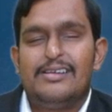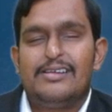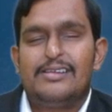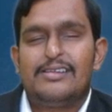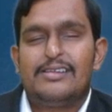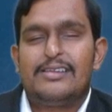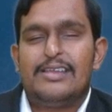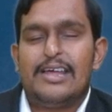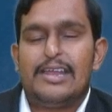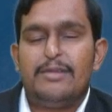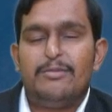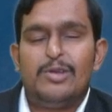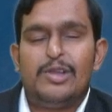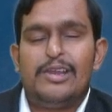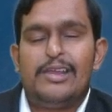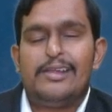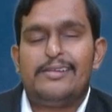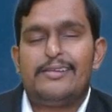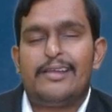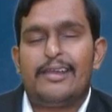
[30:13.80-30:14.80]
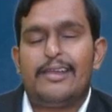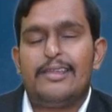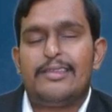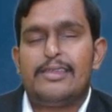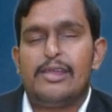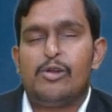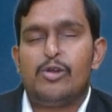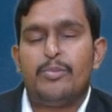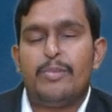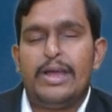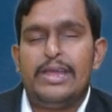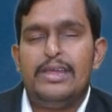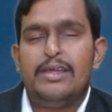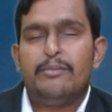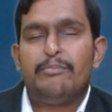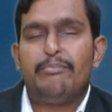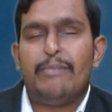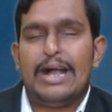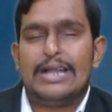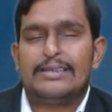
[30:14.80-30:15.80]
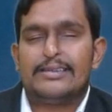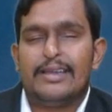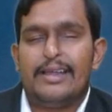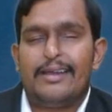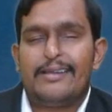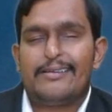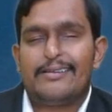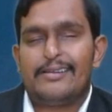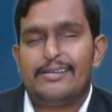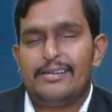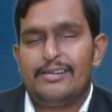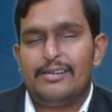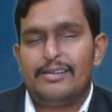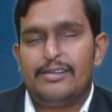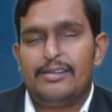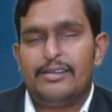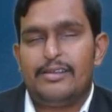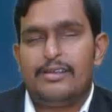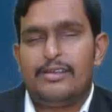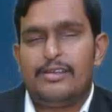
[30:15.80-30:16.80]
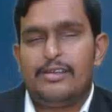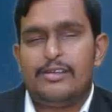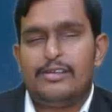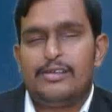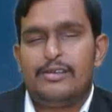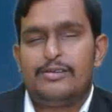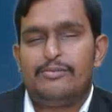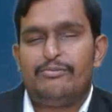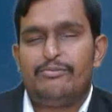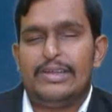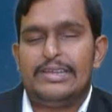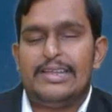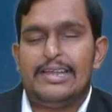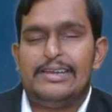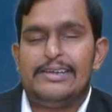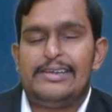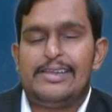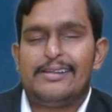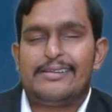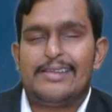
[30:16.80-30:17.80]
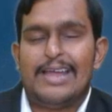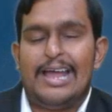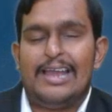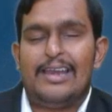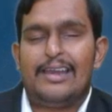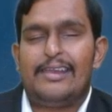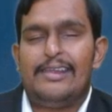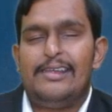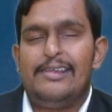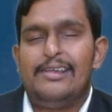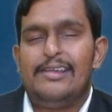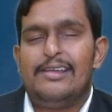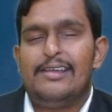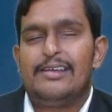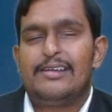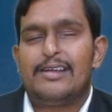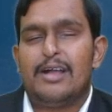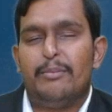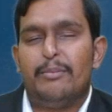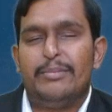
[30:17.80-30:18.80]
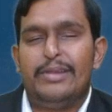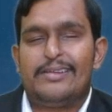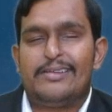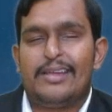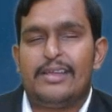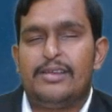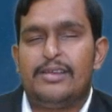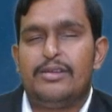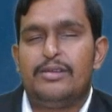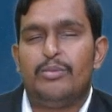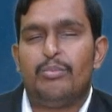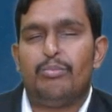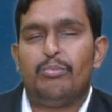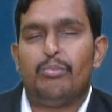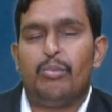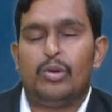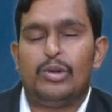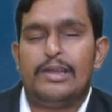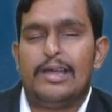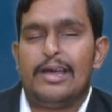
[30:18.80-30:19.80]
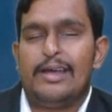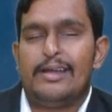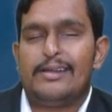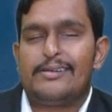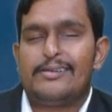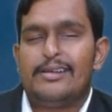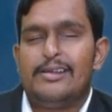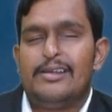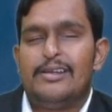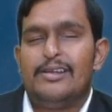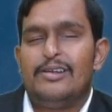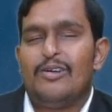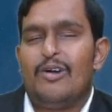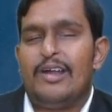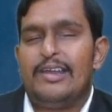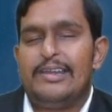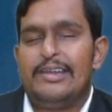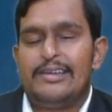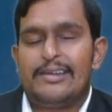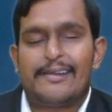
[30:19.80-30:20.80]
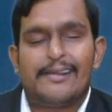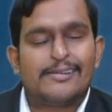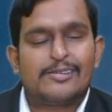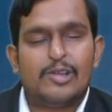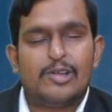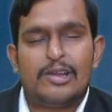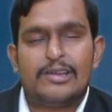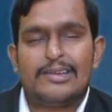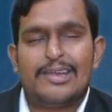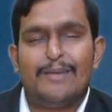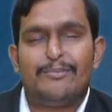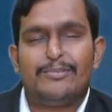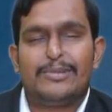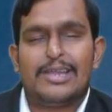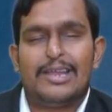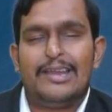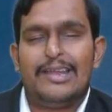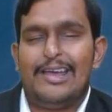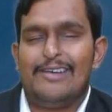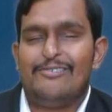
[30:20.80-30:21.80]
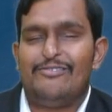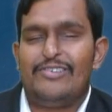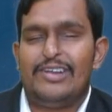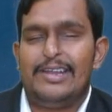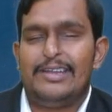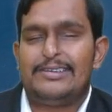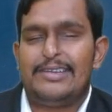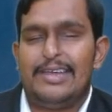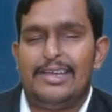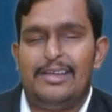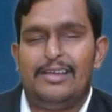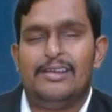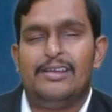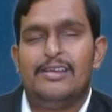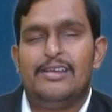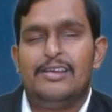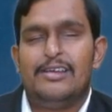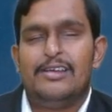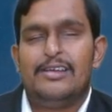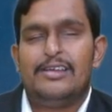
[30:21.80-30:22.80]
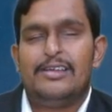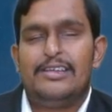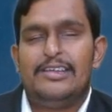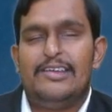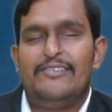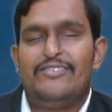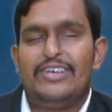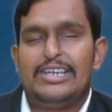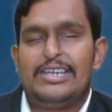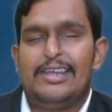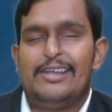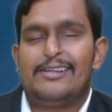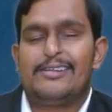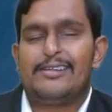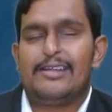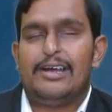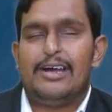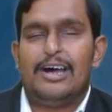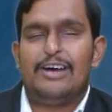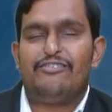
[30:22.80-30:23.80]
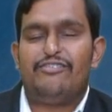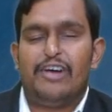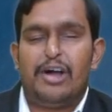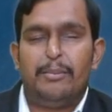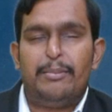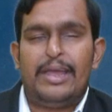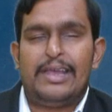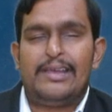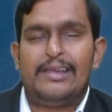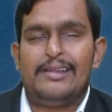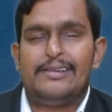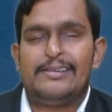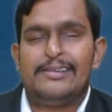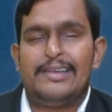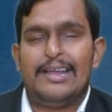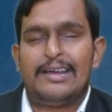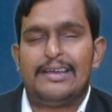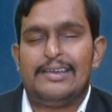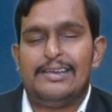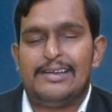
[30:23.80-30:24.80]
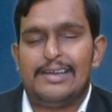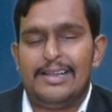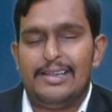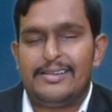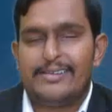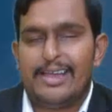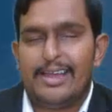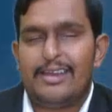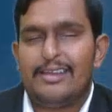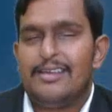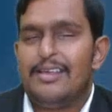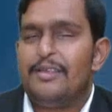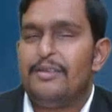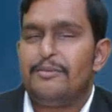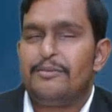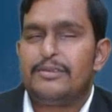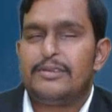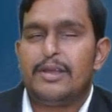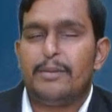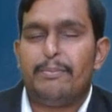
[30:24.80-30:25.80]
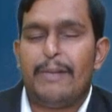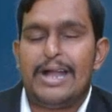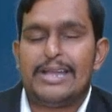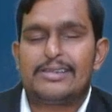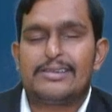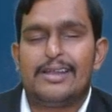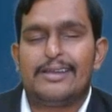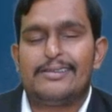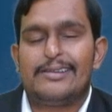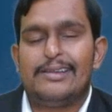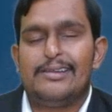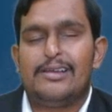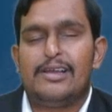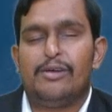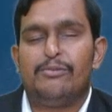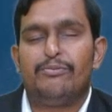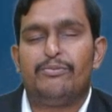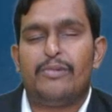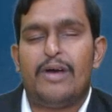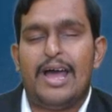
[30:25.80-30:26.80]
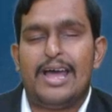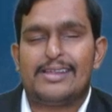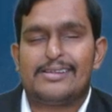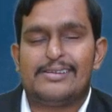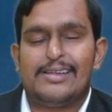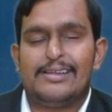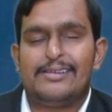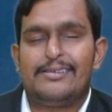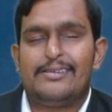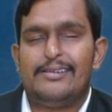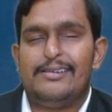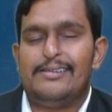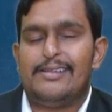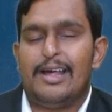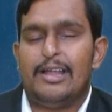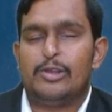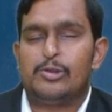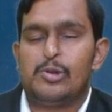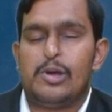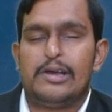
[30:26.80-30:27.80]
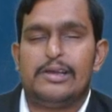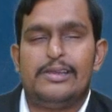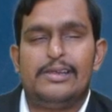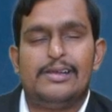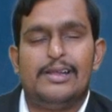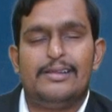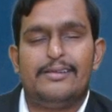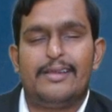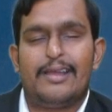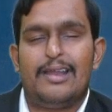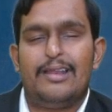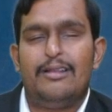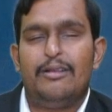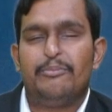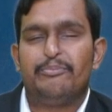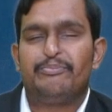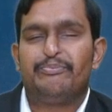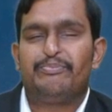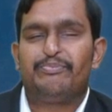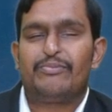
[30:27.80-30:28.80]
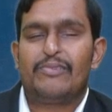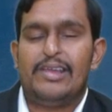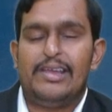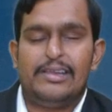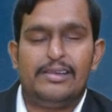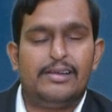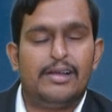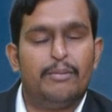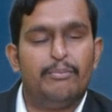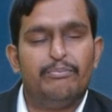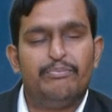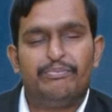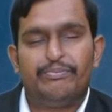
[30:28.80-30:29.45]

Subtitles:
the remuneration received by partners, whether it is salary, commission, bonus or interest on capital, everything, if it is a firm engaged in agriculture, the partner's income as such is also agricultural income.